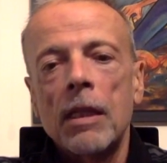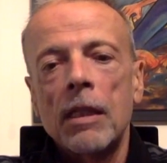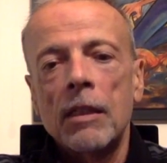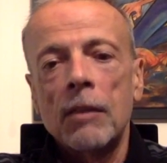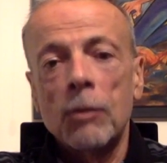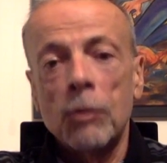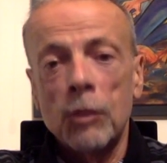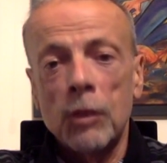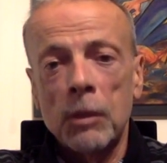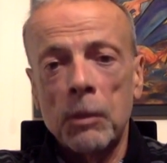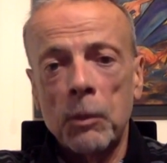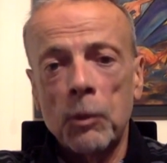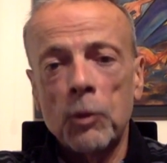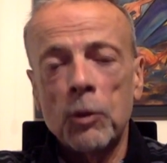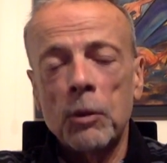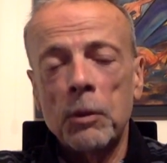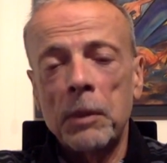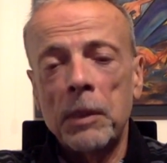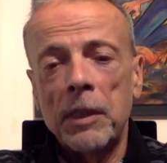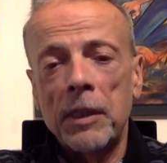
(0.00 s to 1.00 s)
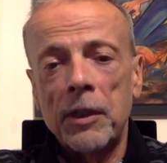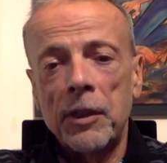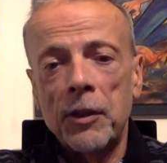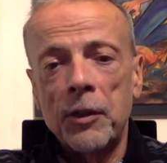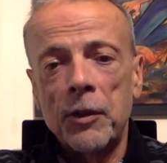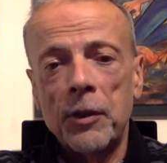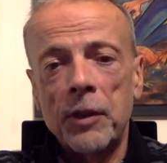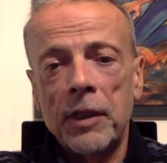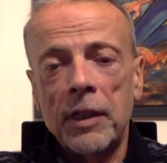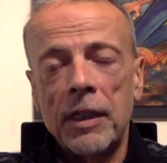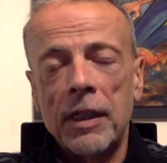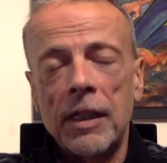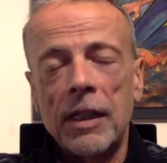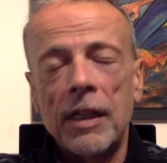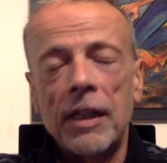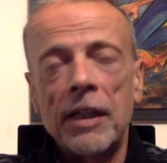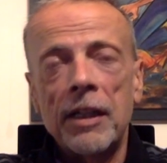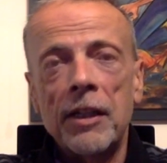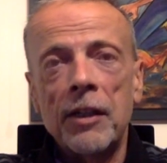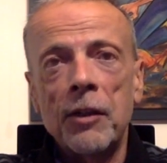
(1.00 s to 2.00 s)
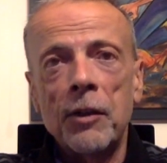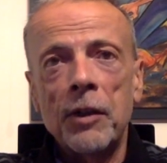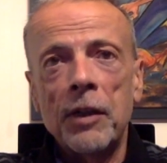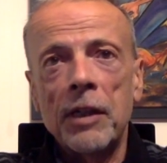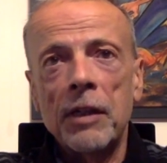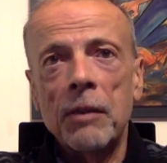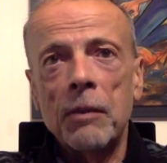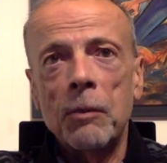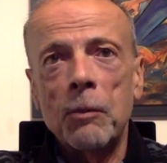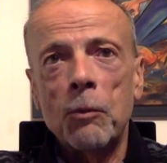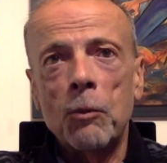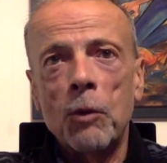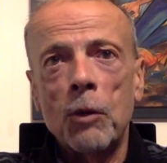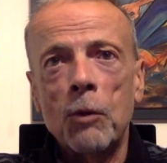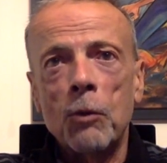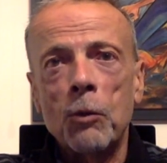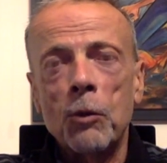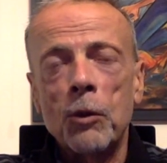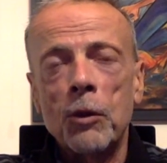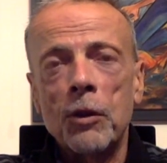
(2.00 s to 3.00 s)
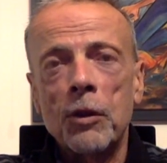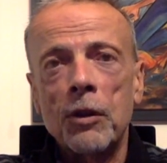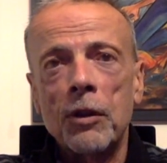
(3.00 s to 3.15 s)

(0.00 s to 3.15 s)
This was supposed to be a hearing, and in a hearing, one would